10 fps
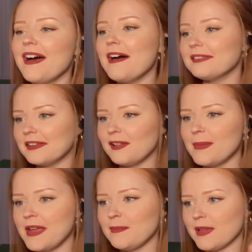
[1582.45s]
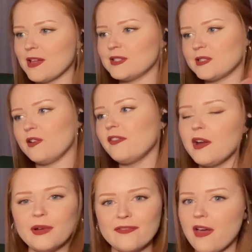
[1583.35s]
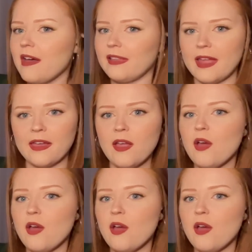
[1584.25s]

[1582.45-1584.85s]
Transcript: a little bit? Because so far we've got like